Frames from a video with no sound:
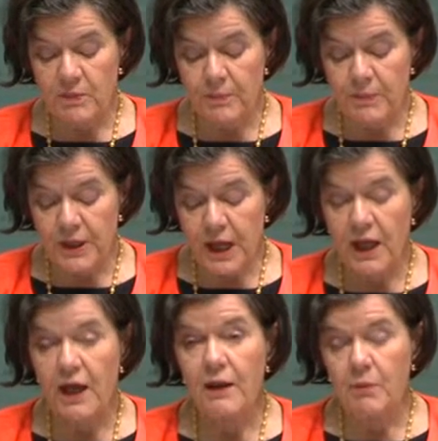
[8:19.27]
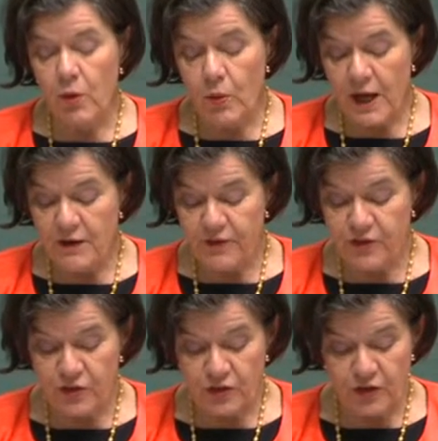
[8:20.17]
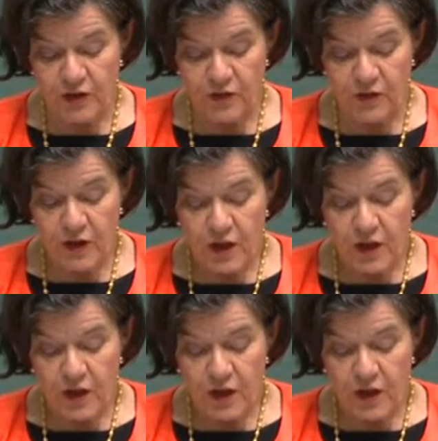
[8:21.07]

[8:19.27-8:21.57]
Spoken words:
Benalla and Mulwala facilities,